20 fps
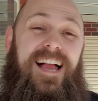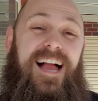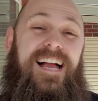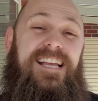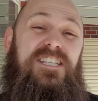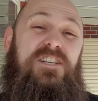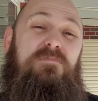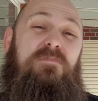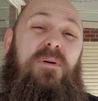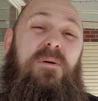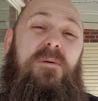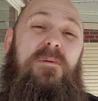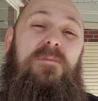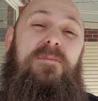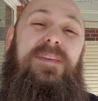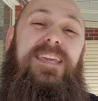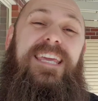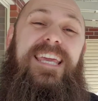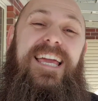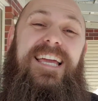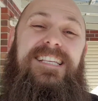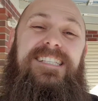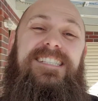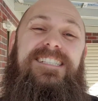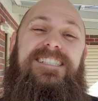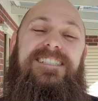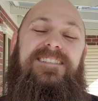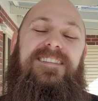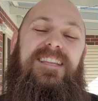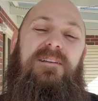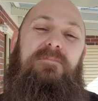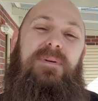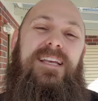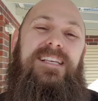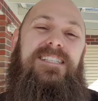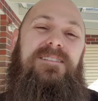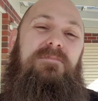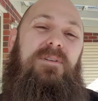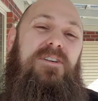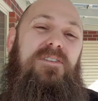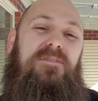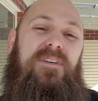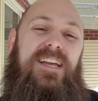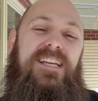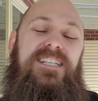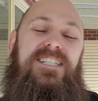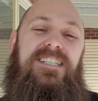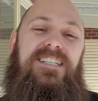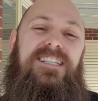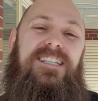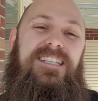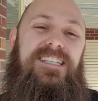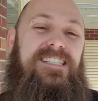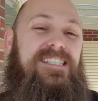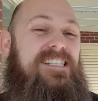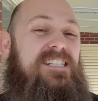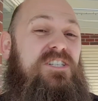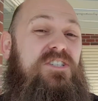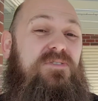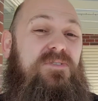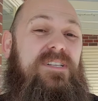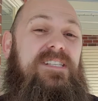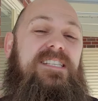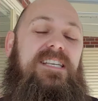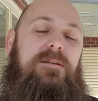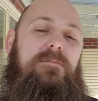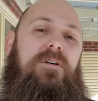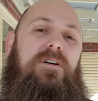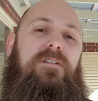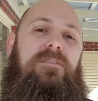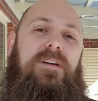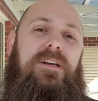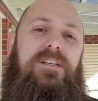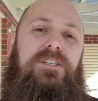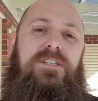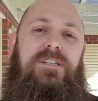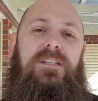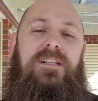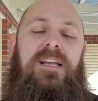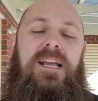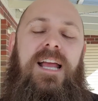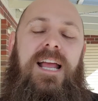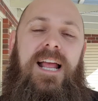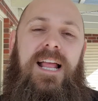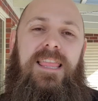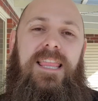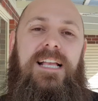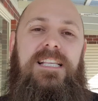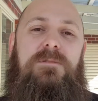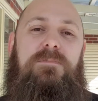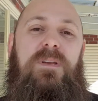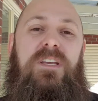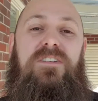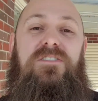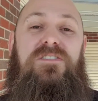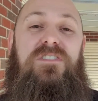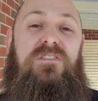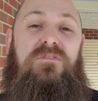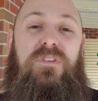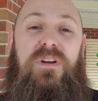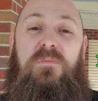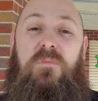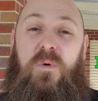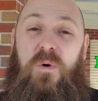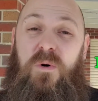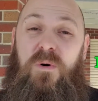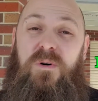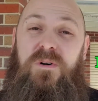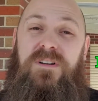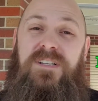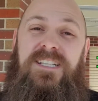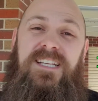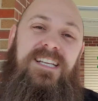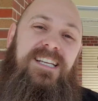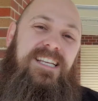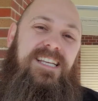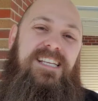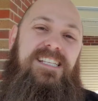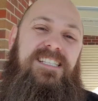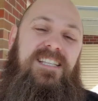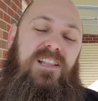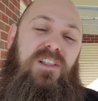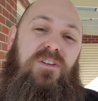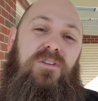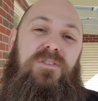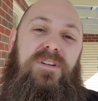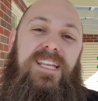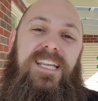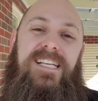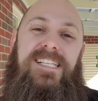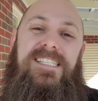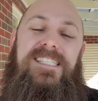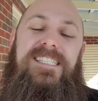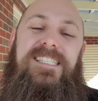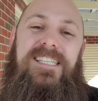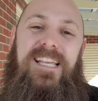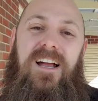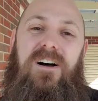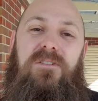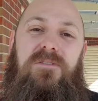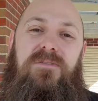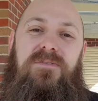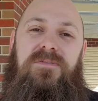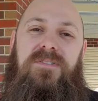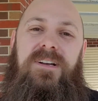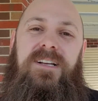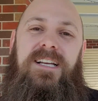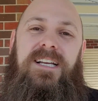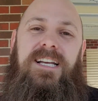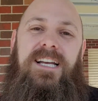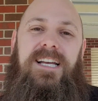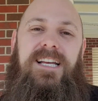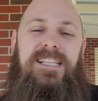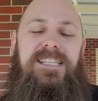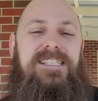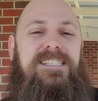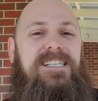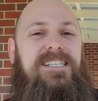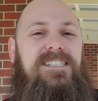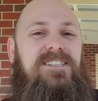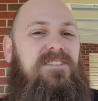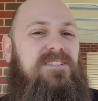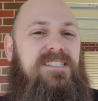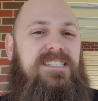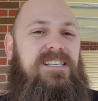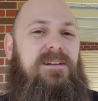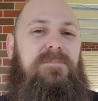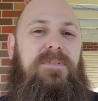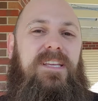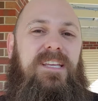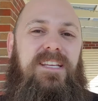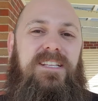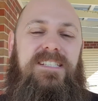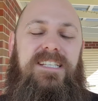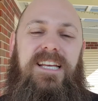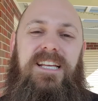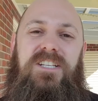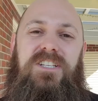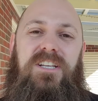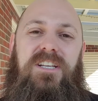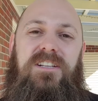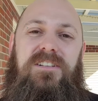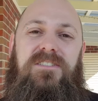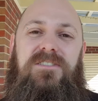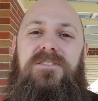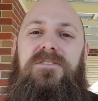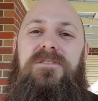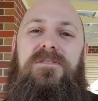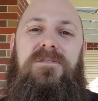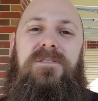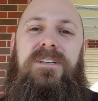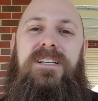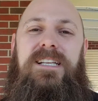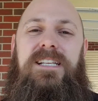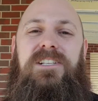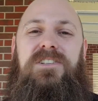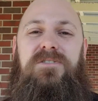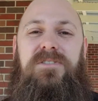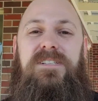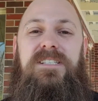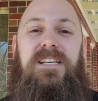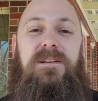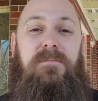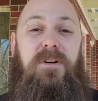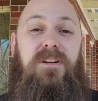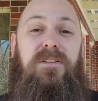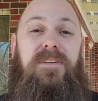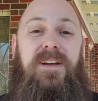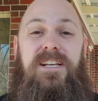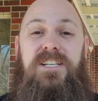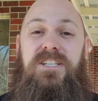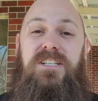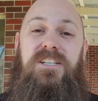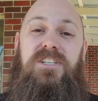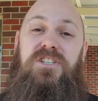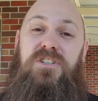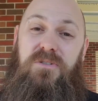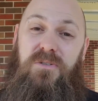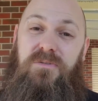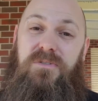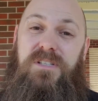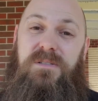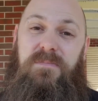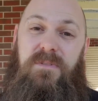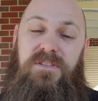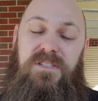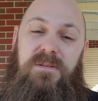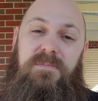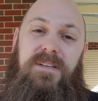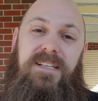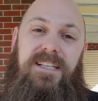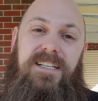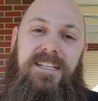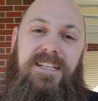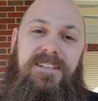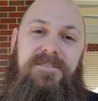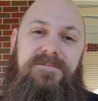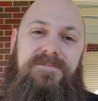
As you probably guessed, the best motivation is intrinsic motivation. That's because the reward is the learning itself. This is not something your teacher can do. Intrinsic motivation is your responsibility.